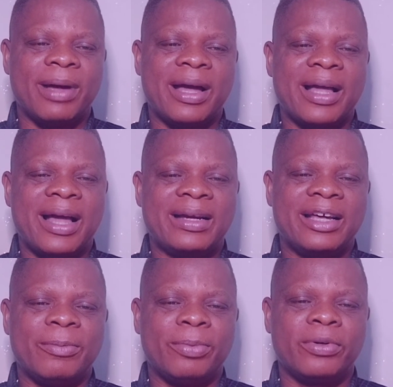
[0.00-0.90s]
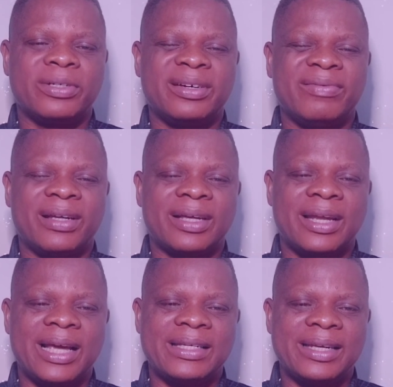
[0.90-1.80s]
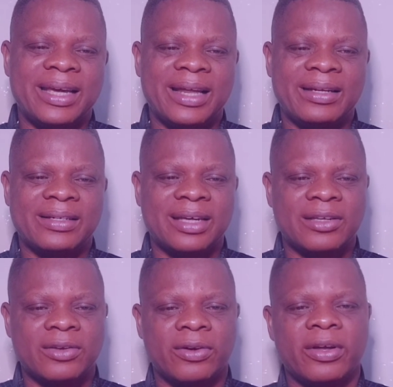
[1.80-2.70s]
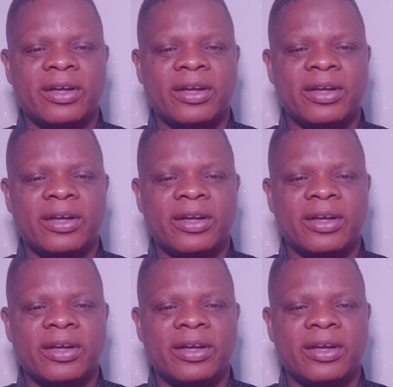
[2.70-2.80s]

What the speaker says: back and help us revitalize the health sector.